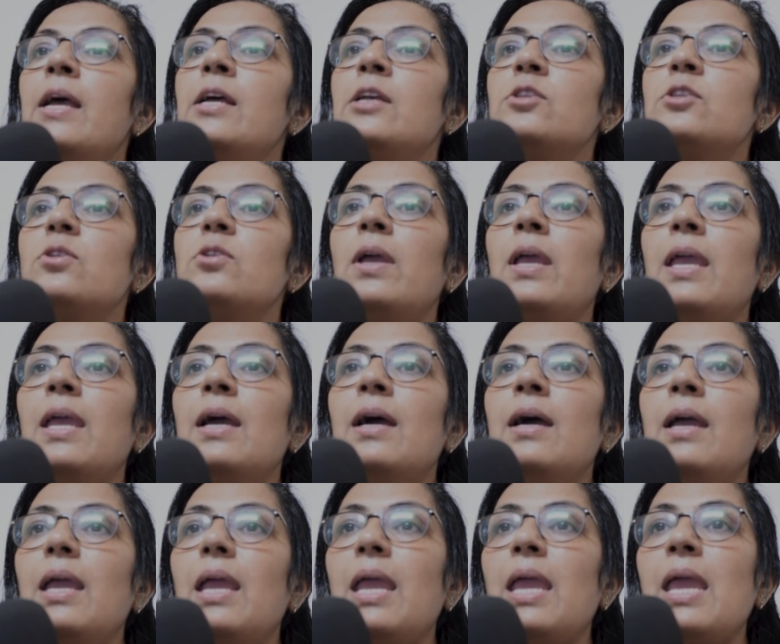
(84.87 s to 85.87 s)
So here
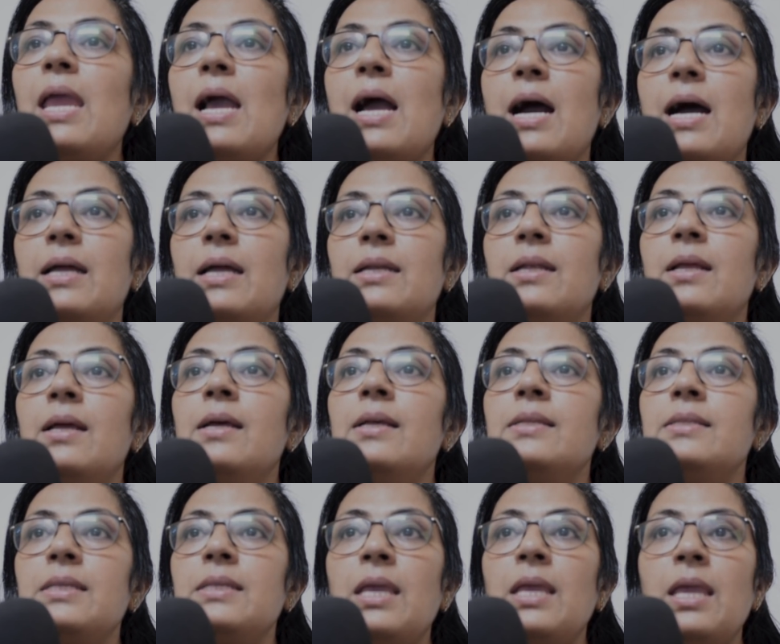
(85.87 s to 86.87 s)
AR.
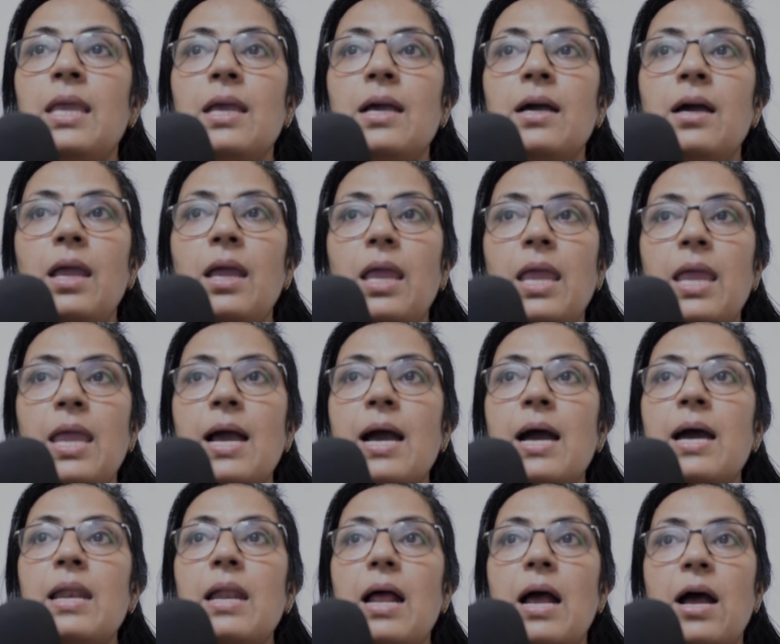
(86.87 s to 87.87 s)
See here,
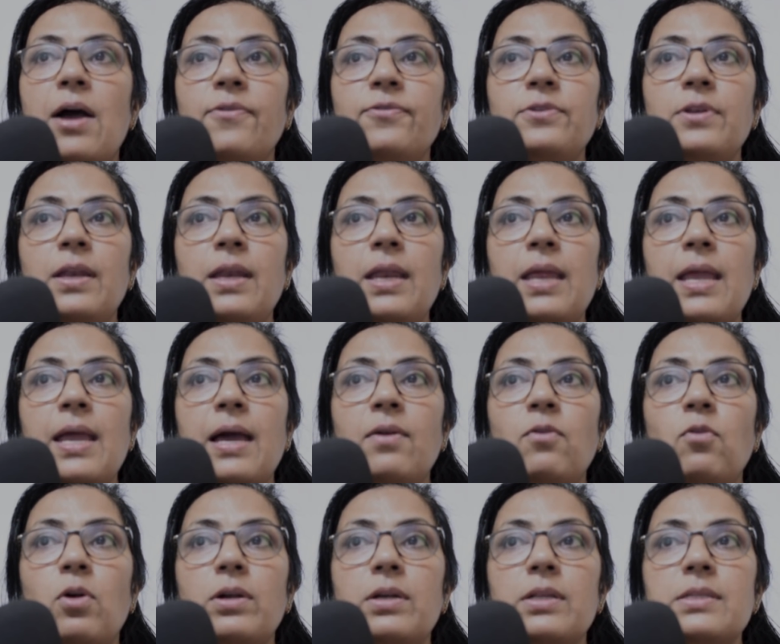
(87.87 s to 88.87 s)
AR, after AR,
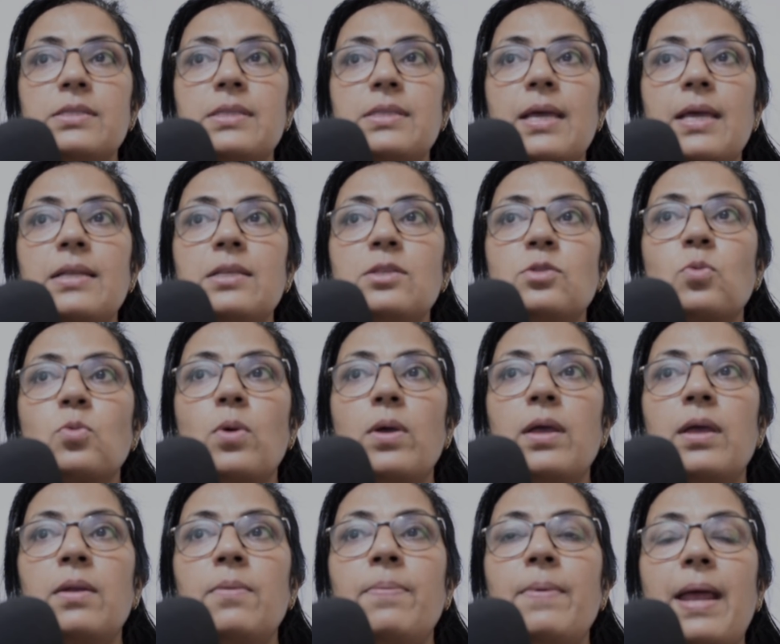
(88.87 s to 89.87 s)
what is there?
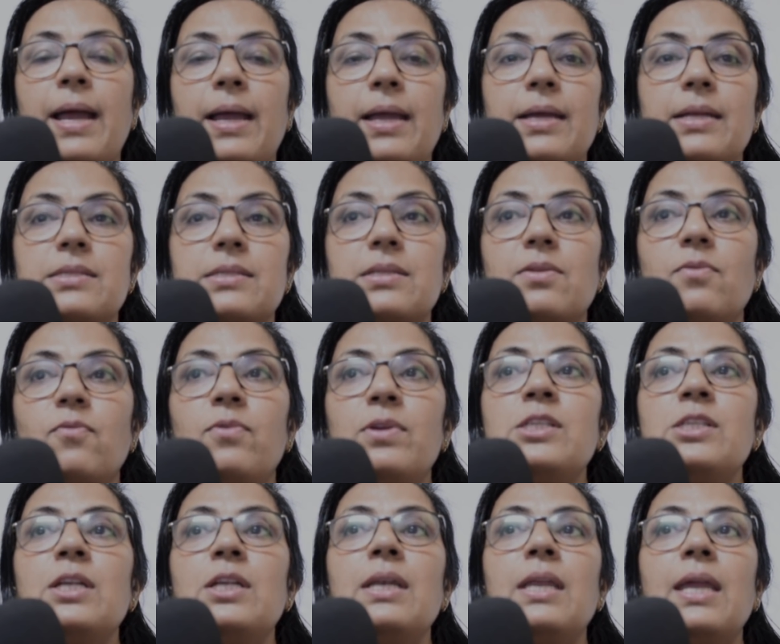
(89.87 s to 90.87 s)
Square brackets,
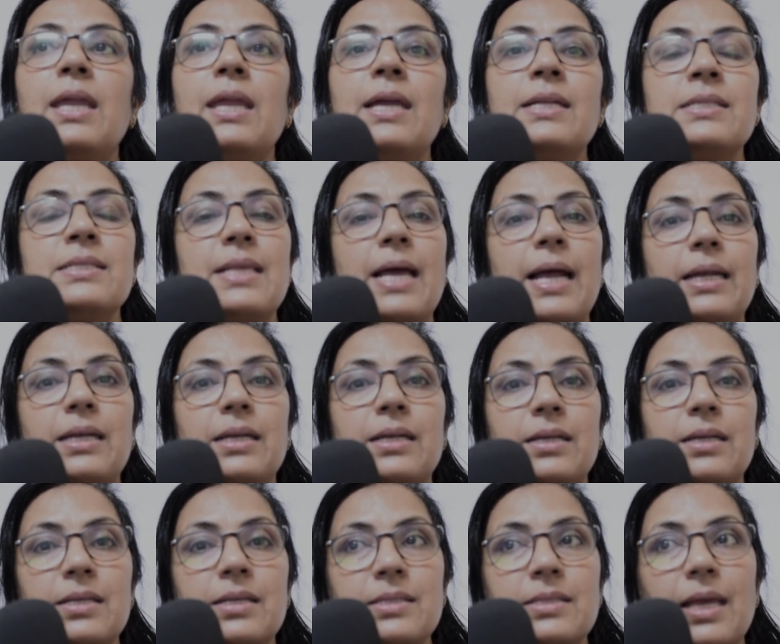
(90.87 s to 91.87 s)
which indicates that it
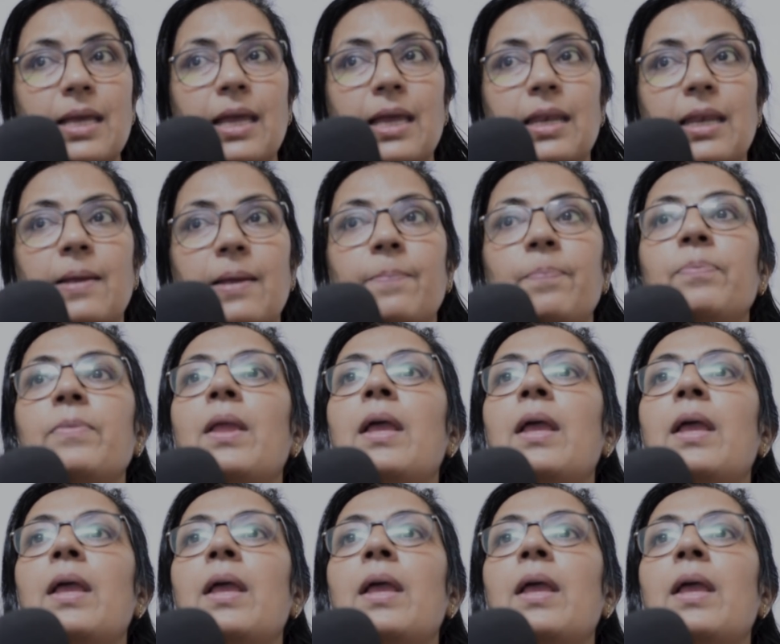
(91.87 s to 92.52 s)
is array.